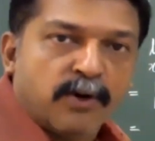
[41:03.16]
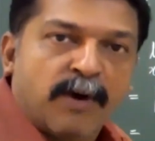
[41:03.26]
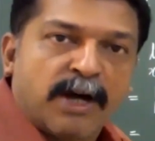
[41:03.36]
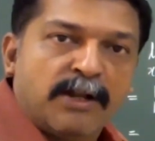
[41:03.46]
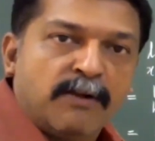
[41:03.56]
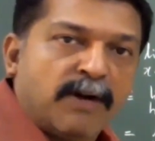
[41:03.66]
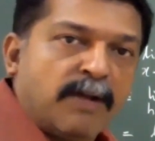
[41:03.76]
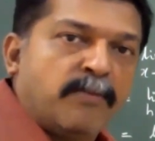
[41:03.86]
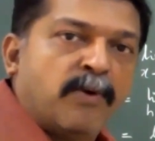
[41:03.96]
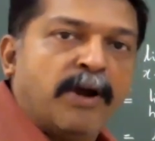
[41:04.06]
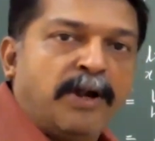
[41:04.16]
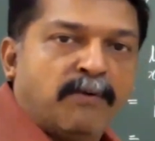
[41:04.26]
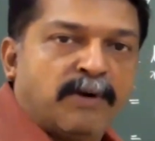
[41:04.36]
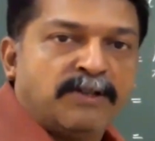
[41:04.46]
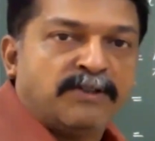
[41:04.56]
1, 1.1,
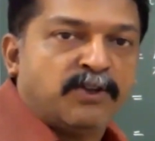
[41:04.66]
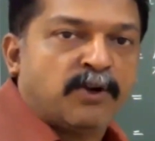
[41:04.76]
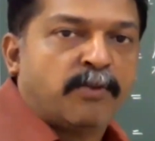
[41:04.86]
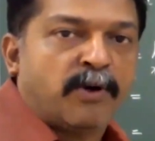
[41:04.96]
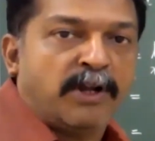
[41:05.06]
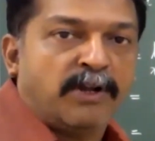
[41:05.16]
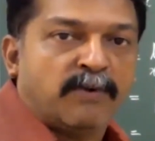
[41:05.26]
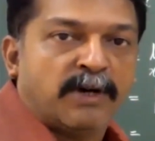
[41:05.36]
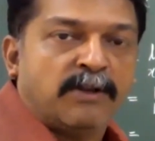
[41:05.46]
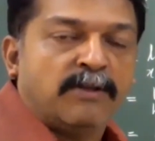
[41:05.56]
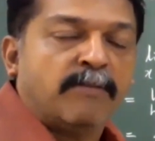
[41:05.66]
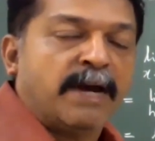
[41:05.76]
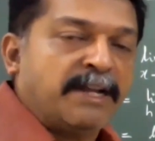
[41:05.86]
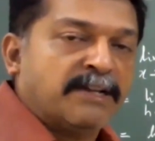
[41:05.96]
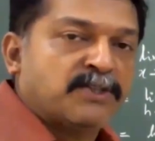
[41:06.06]
0.1,
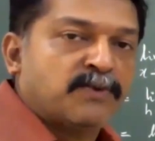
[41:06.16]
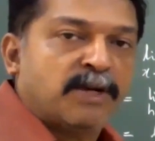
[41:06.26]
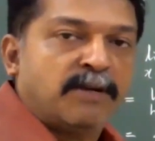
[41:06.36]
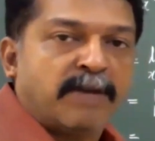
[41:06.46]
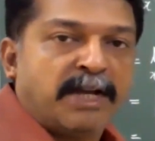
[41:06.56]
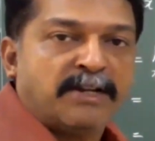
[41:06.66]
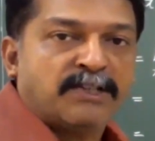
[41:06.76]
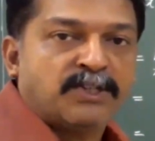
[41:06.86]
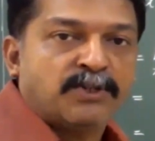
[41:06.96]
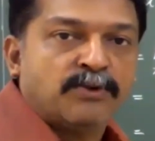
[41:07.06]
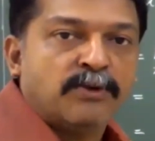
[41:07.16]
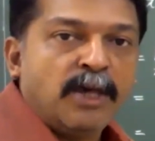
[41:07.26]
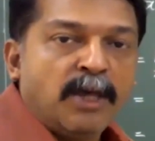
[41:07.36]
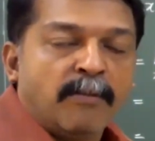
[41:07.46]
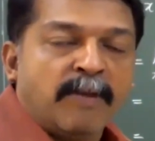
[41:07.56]
minus 1, minus 2,
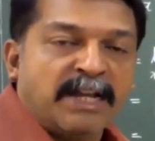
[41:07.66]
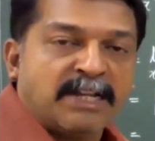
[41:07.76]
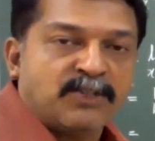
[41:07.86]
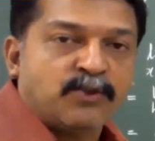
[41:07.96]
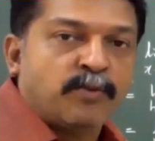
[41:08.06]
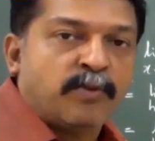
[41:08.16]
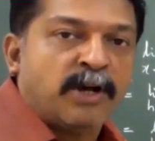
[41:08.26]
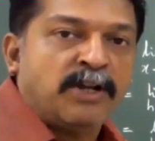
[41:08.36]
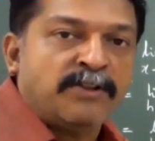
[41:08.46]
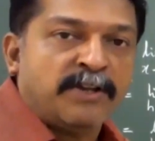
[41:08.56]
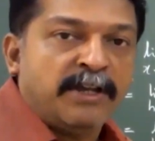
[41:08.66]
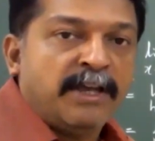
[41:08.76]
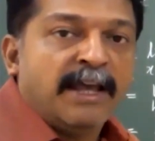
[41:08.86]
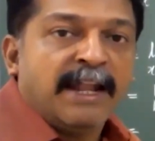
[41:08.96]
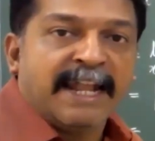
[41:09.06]
minus 2.3.
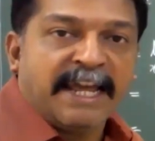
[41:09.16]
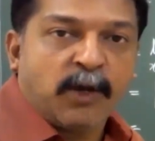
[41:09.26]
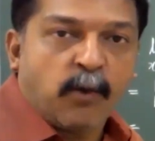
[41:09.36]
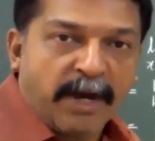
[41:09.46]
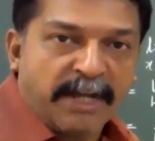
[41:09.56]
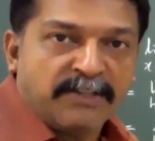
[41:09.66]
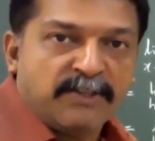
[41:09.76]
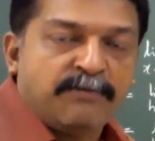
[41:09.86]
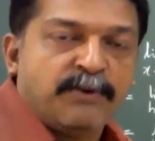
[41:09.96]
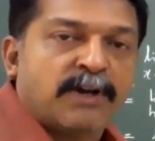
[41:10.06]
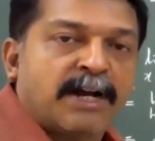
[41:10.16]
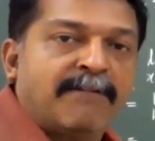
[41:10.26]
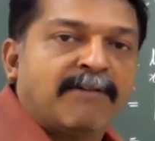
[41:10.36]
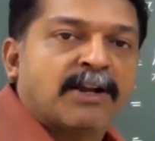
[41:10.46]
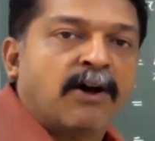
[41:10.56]
Likewise, if you
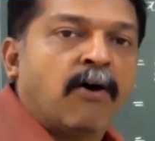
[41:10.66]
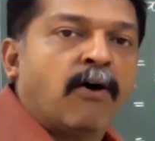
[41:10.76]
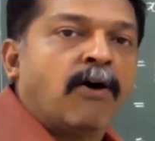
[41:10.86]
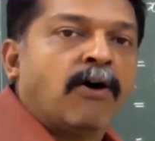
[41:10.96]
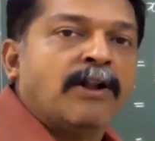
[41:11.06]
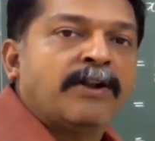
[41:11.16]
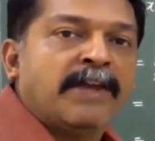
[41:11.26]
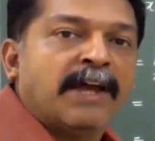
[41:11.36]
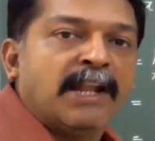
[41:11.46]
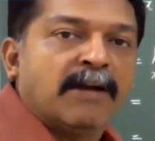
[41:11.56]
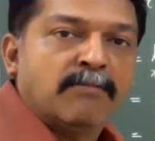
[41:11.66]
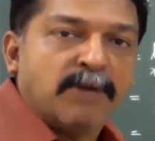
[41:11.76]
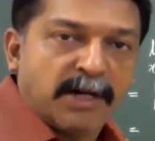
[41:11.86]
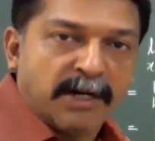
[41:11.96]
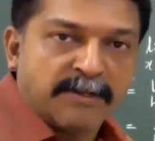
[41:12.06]
cover all real
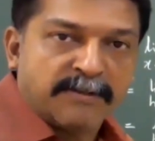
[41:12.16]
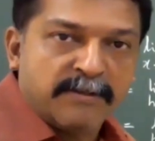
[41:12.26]
numbers,